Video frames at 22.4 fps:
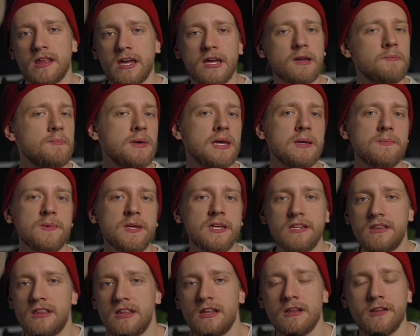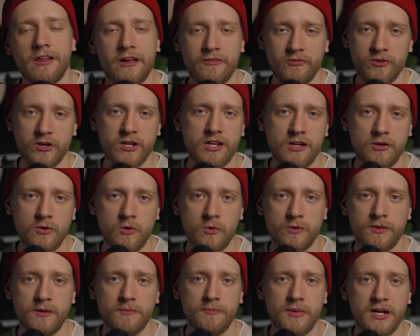like maybe the lever couldn't
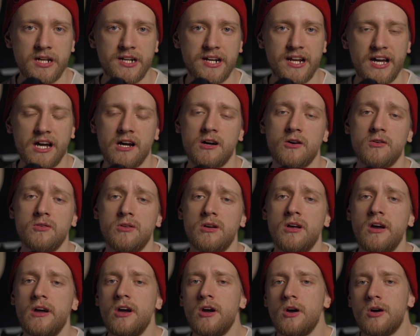hold the button down